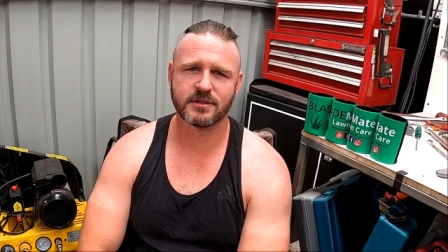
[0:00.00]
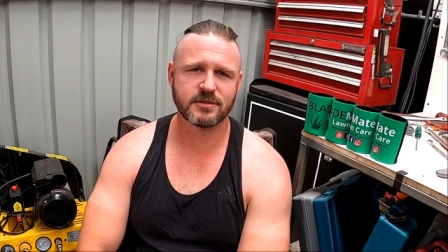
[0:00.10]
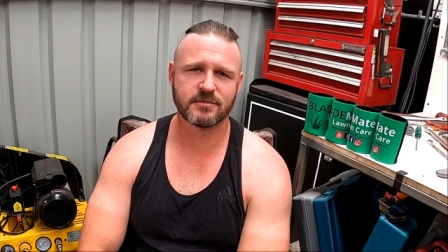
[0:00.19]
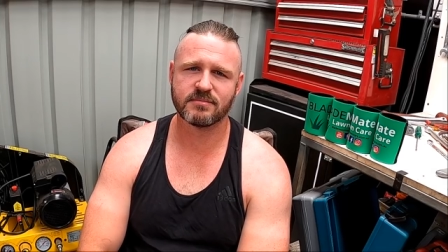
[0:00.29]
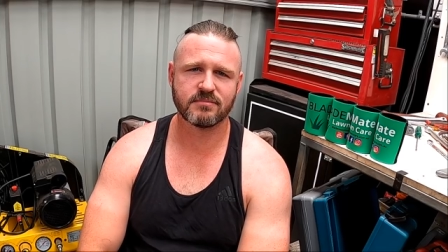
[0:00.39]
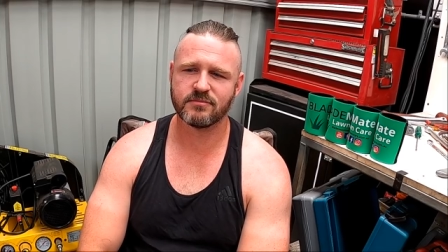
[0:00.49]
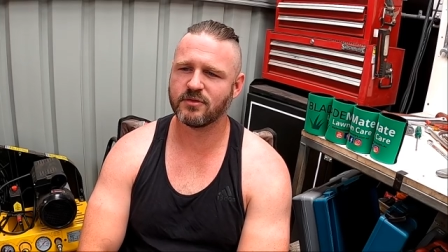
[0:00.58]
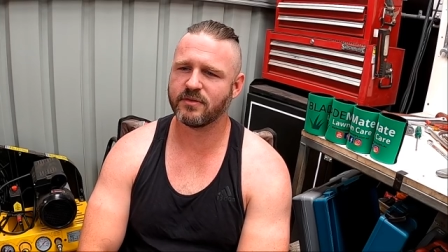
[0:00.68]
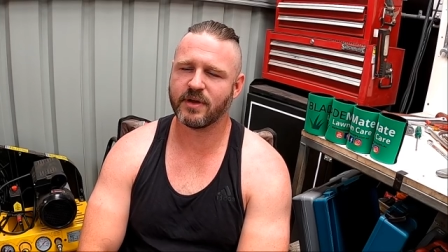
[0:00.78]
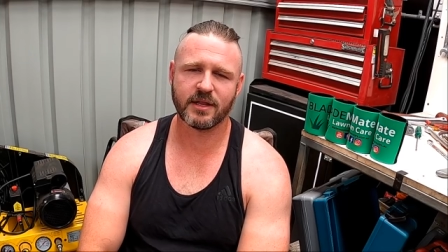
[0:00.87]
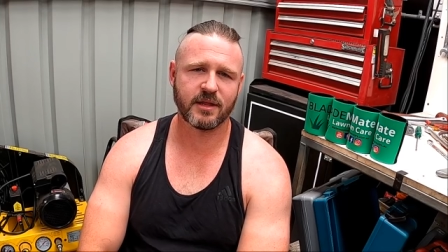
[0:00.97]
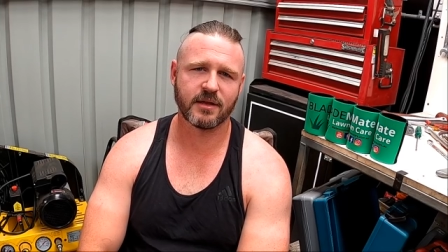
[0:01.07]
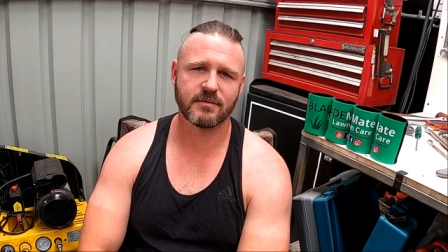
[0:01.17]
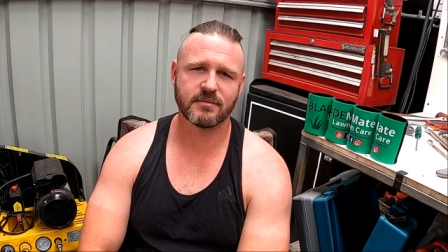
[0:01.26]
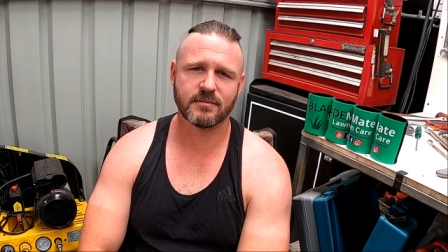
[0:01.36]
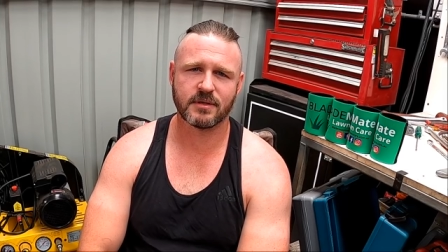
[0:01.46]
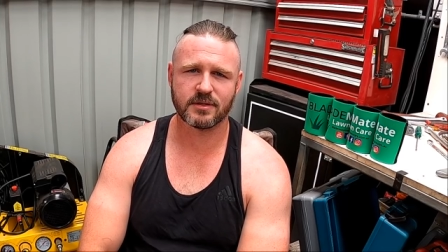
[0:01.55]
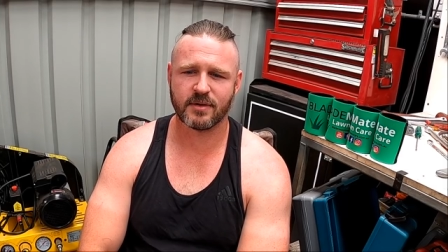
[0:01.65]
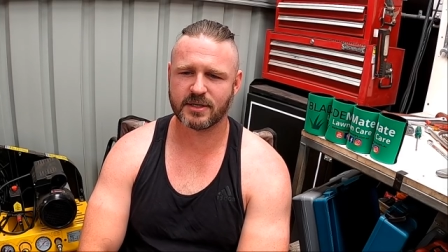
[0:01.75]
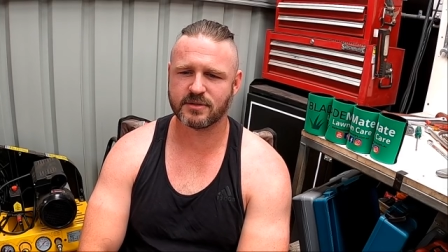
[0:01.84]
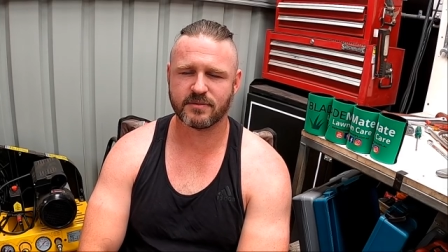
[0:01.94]
they just wouldn't have had that
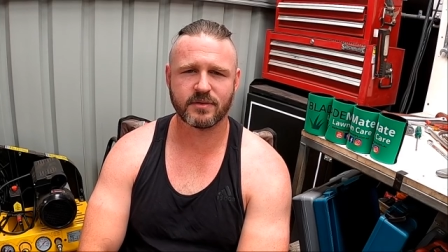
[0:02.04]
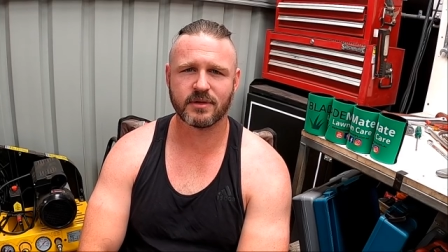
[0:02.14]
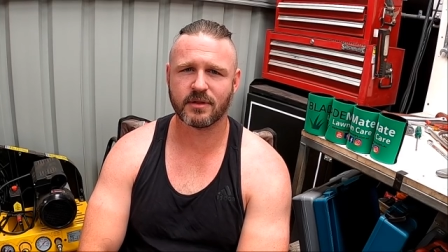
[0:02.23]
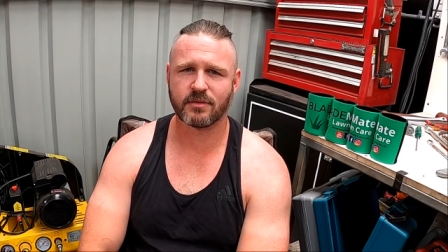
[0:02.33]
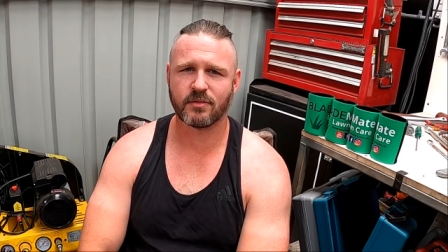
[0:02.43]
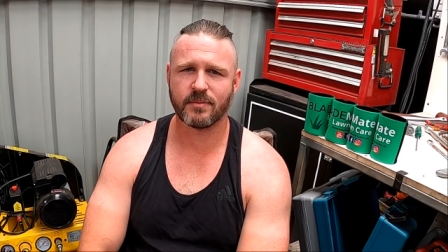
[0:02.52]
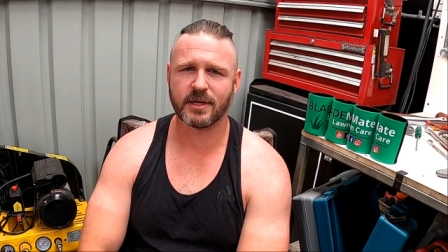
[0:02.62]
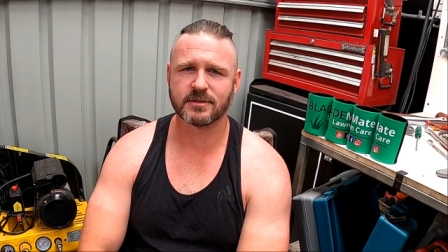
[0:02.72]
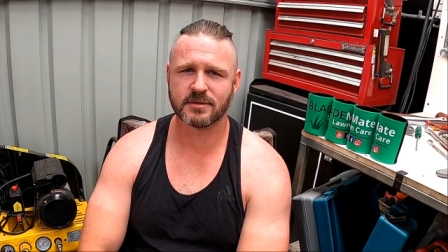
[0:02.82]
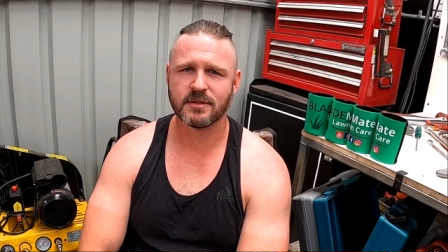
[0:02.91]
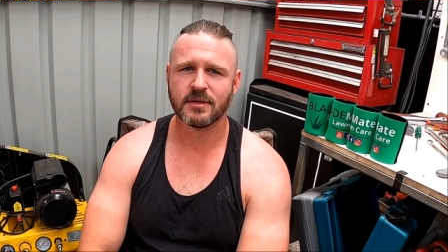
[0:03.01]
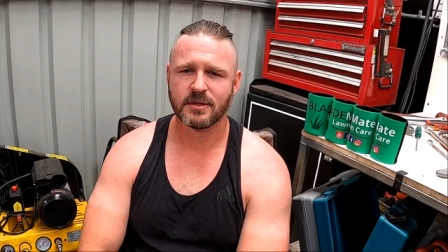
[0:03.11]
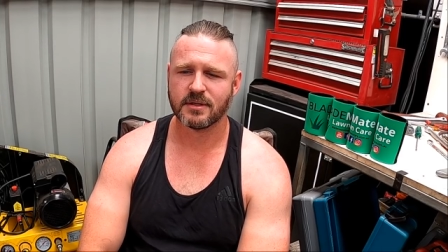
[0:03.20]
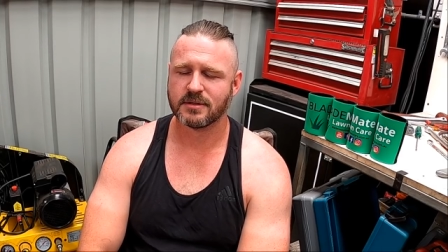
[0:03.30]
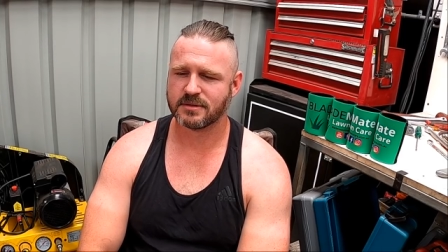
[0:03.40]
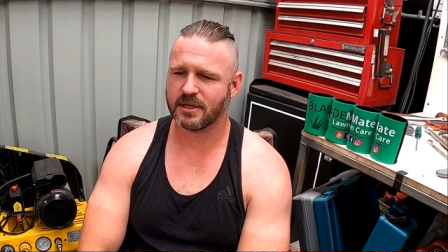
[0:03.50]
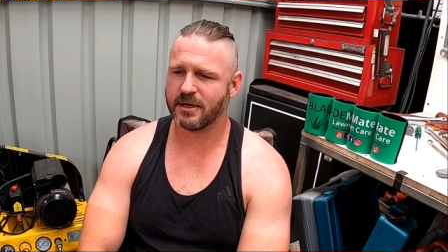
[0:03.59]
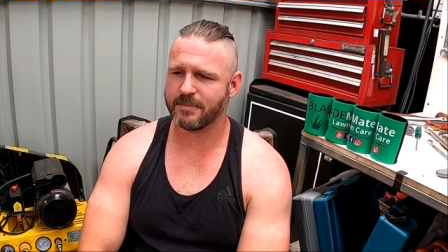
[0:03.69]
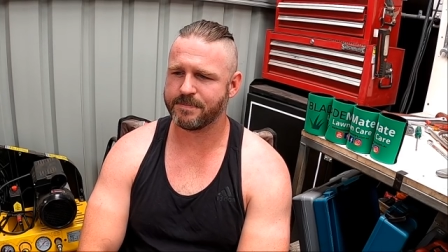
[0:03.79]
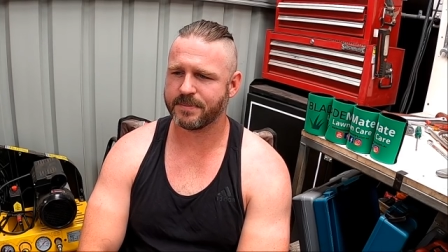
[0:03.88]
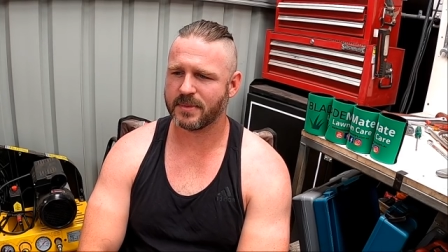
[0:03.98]
interaction for nearly three months.
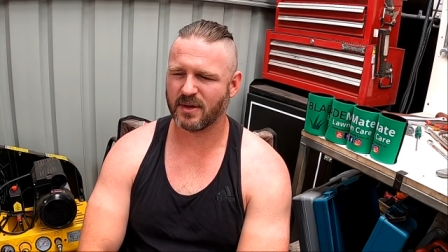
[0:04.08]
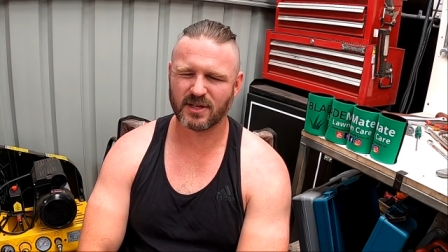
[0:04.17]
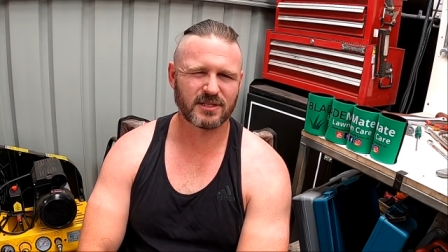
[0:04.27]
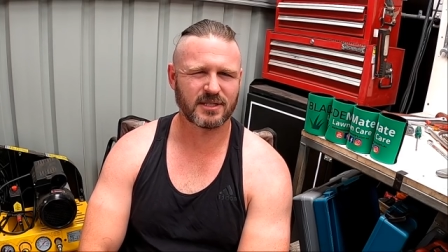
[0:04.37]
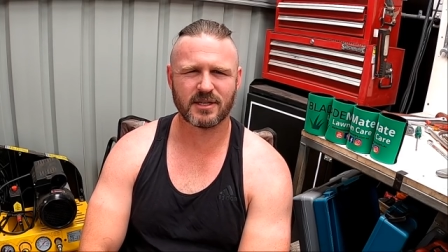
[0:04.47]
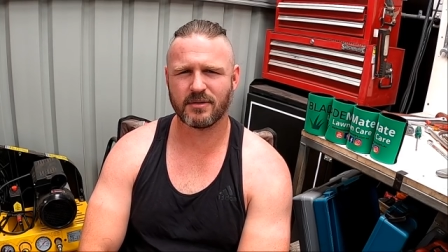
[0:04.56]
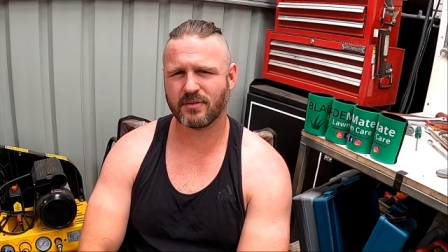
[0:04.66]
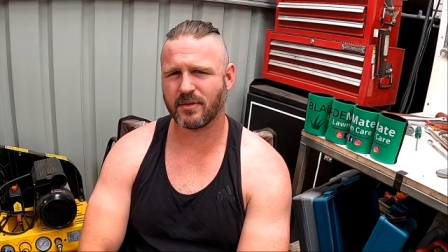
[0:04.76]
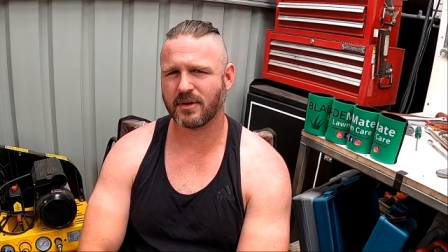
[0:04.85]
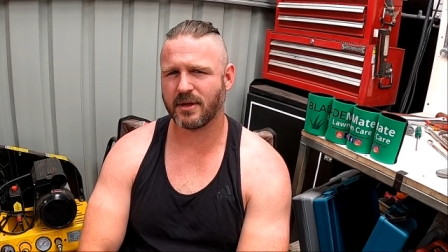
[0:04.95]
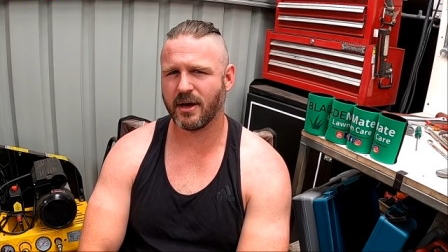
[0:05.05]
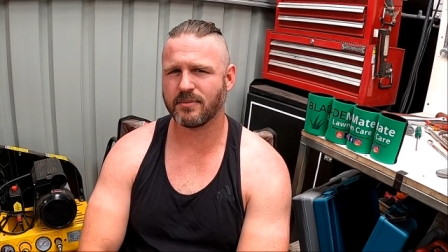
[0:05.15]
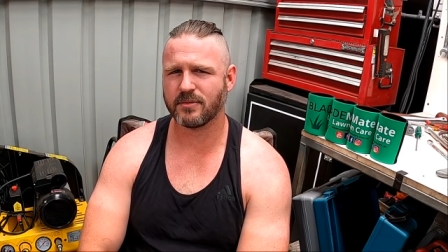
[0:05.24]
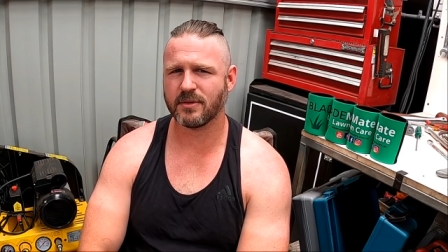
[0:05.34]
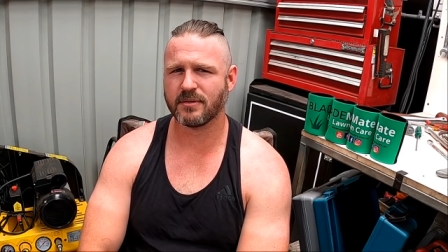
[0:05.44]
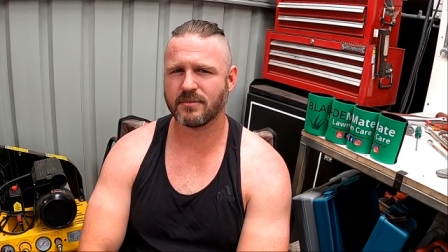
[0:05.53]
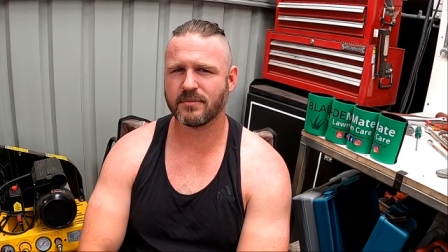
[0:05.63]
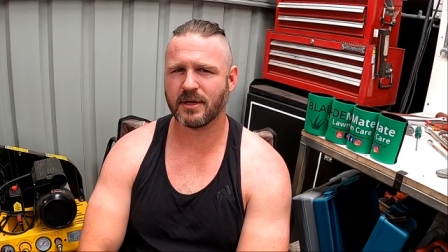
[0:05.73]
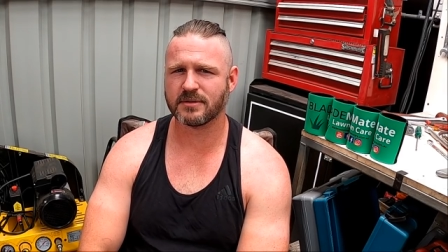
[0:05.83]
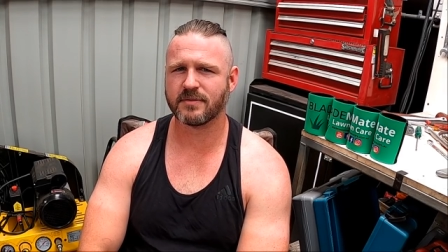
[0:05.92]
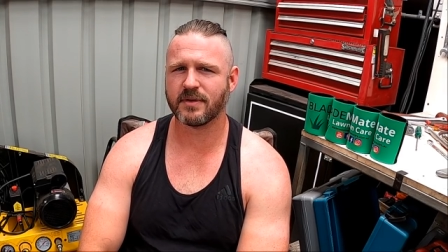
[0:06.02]
So I guess that's how we have kind of coped with it
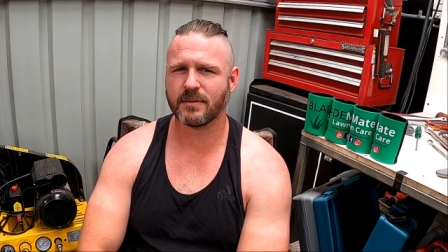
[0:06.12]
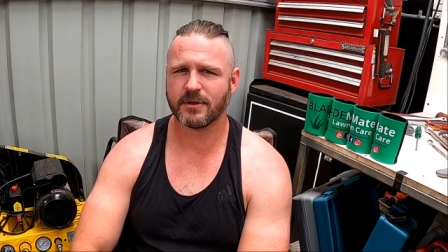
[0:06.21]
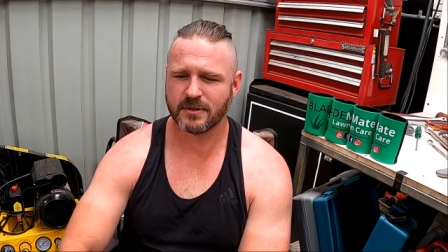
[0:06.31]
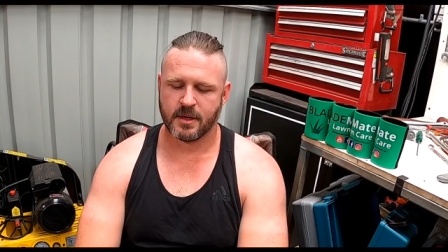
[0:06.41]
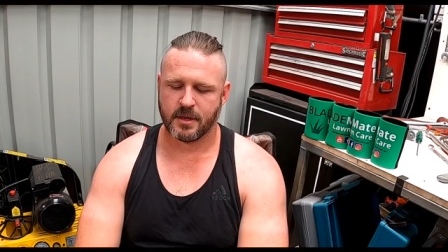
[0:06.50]
as a family.